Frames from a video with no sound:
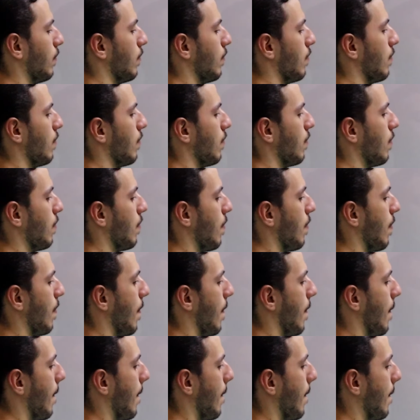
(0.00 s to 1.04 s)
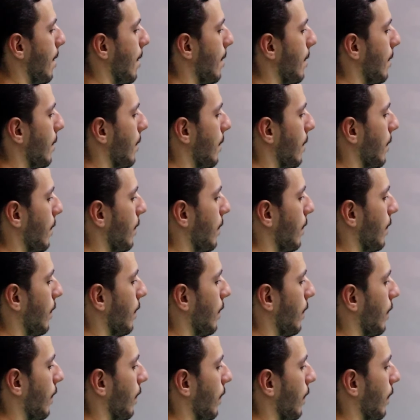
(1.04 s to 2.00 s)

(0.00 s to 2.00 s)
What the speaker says: (no one is talking)